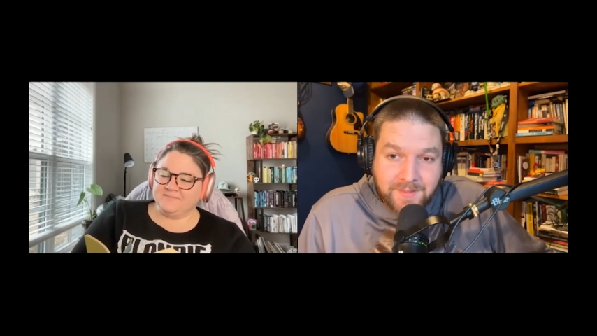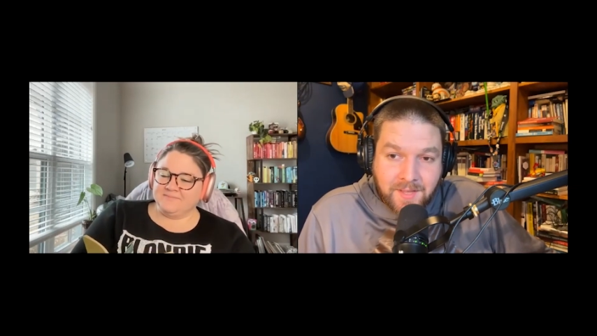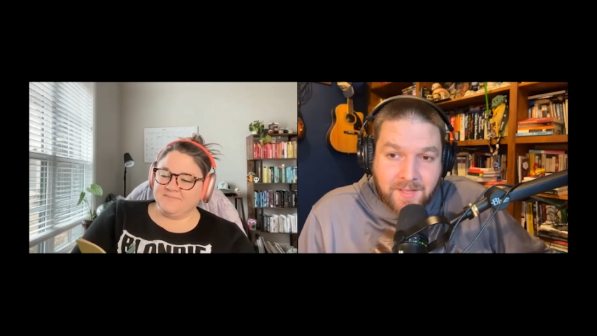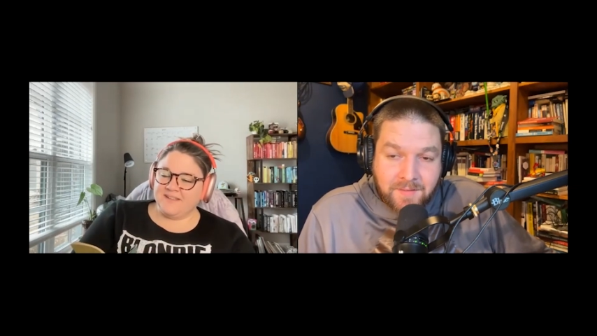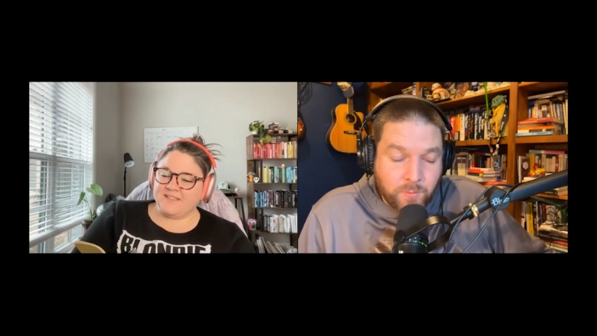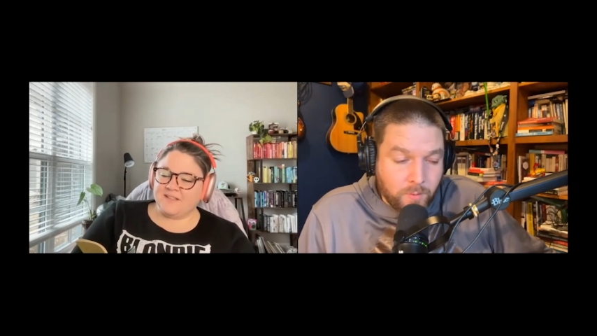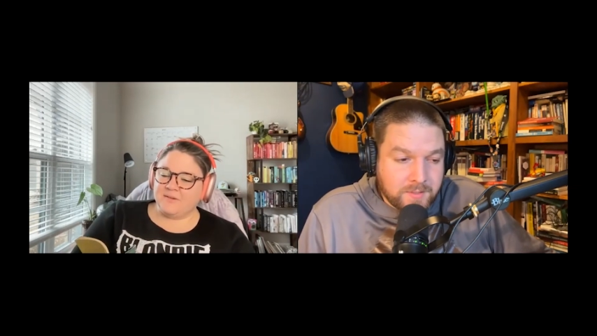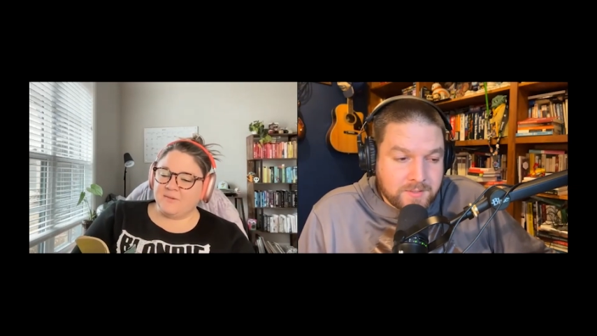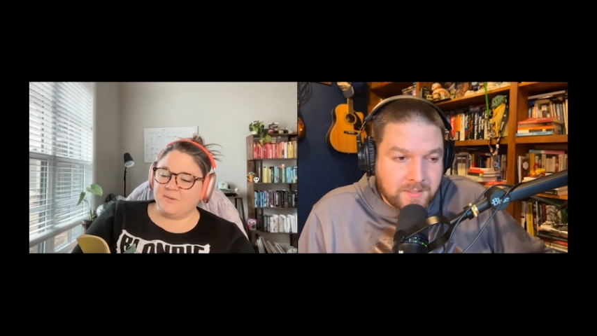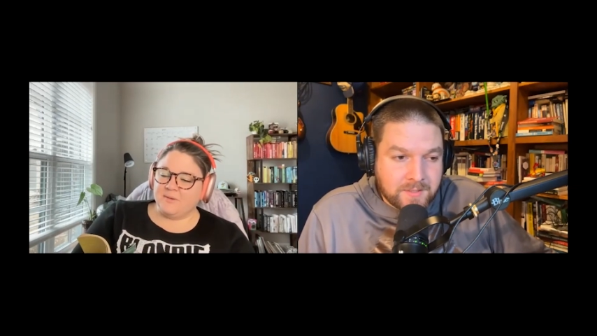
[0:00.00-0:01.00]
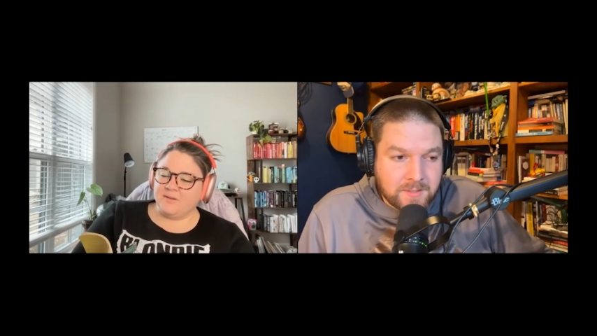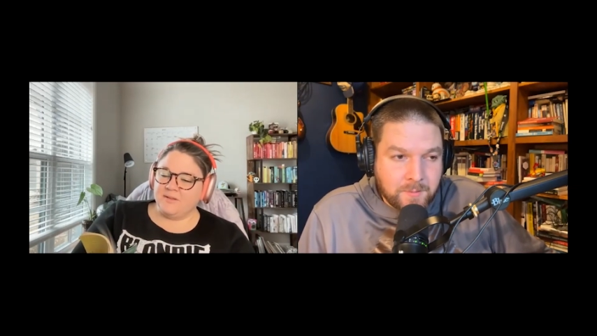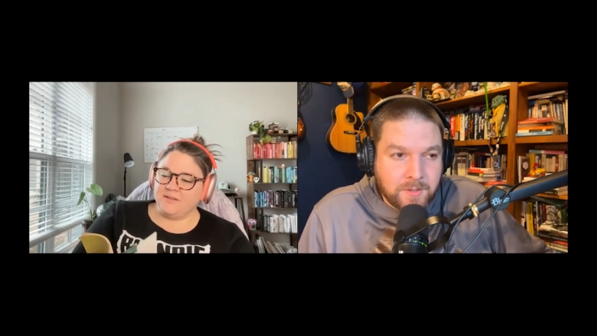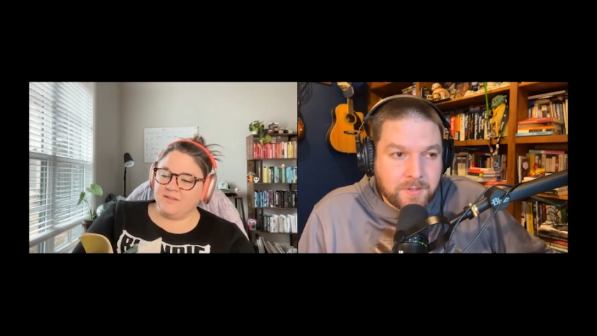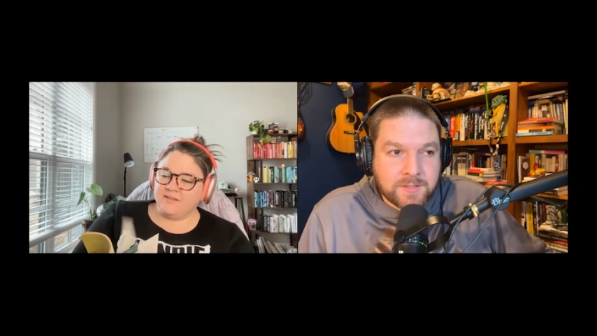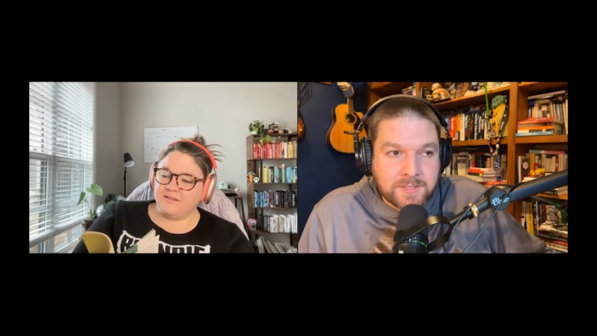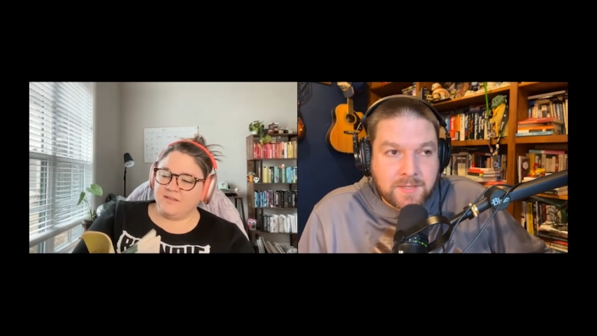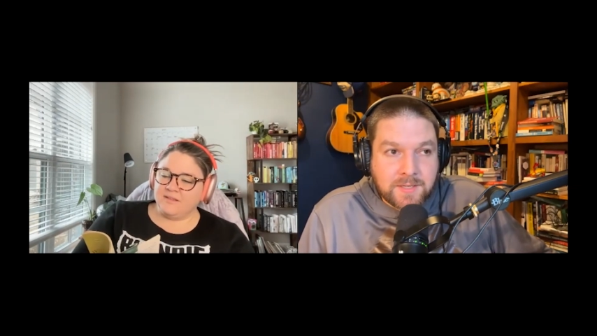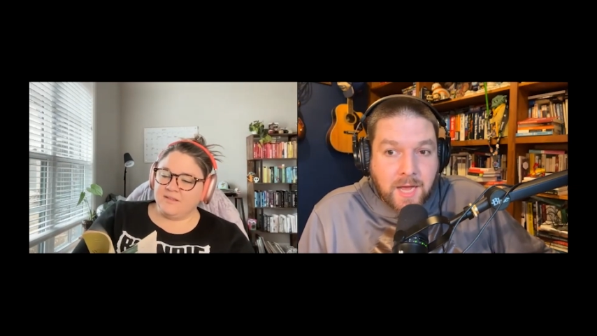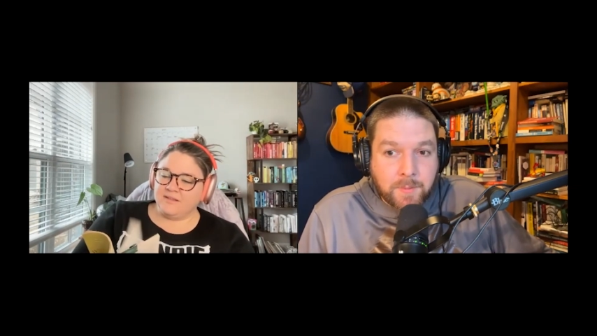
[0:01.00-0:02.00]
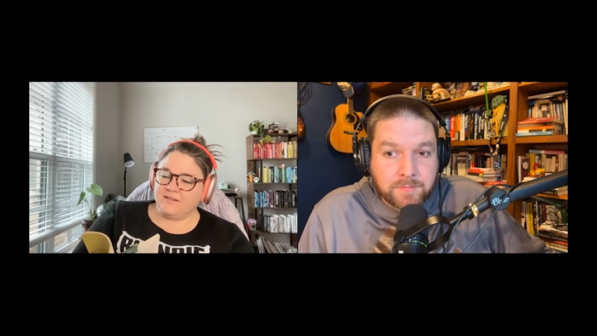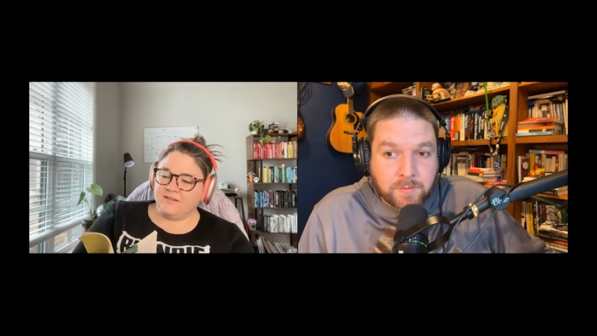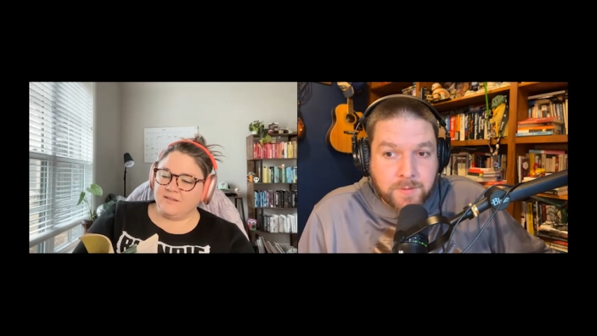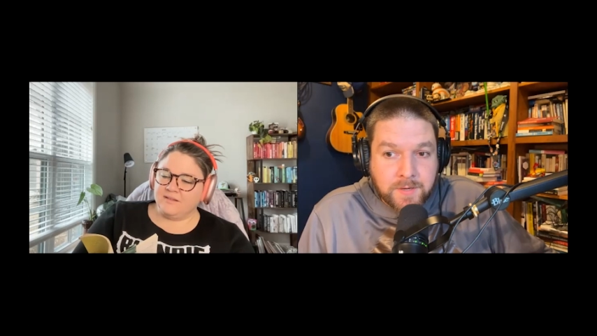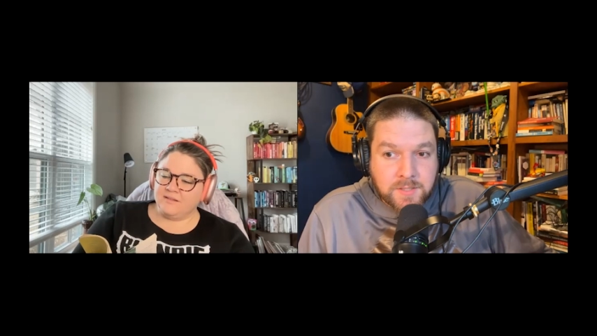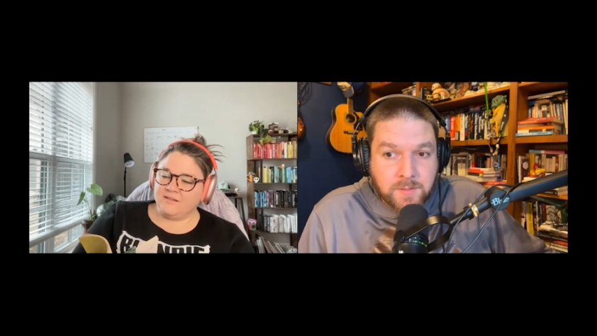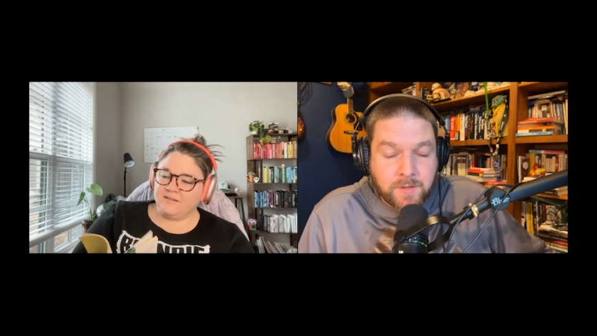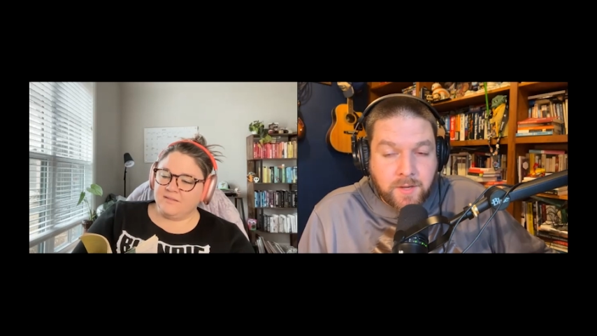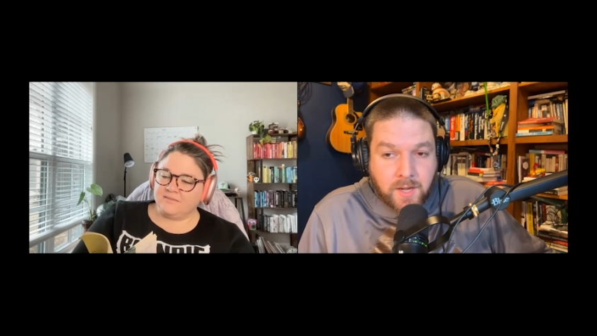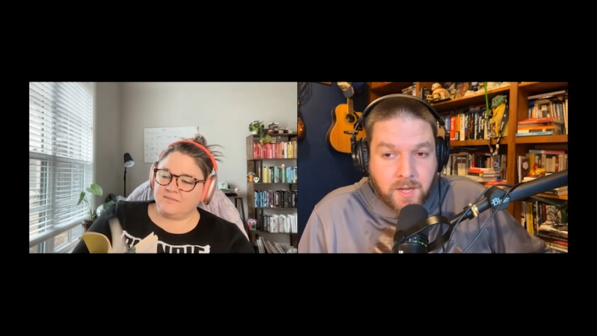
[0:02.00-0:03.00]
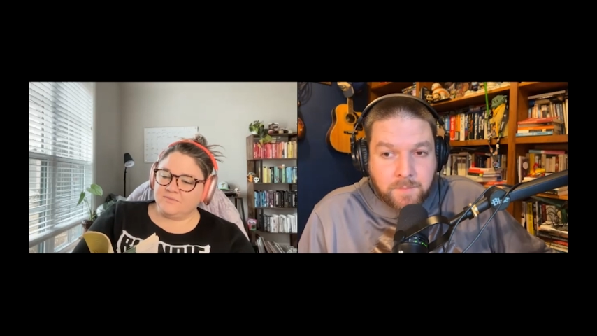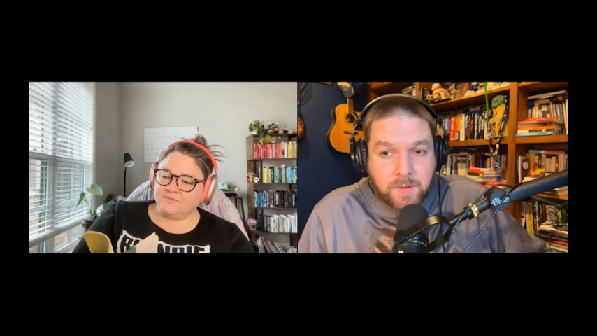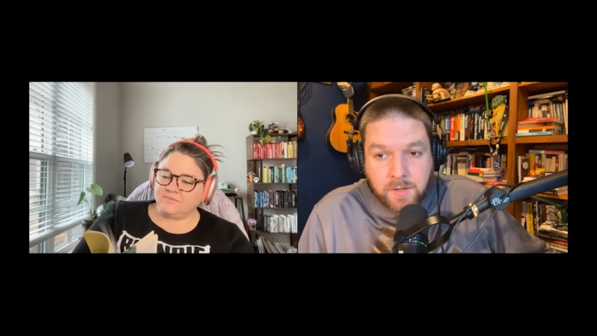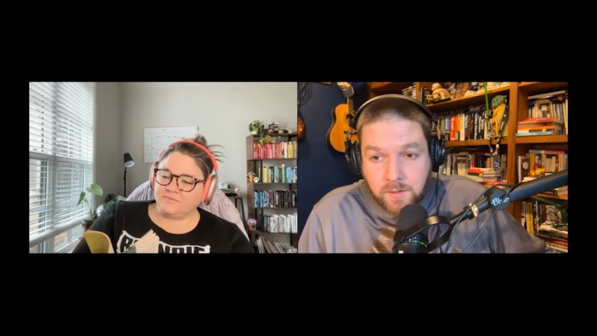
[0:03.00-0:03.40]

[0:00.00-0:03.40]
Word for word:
Speaker 1: Uh, if you wanted so, to send us an email, you could send it to hobbitforming at gmail.com.